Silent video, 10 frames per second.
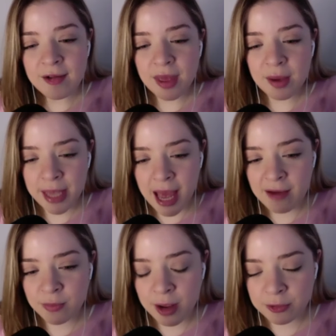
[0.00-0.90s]
that we
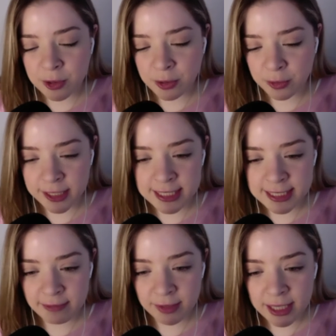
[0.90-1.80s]
have around our
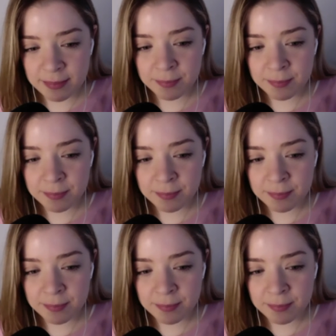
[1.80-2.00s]
creativity.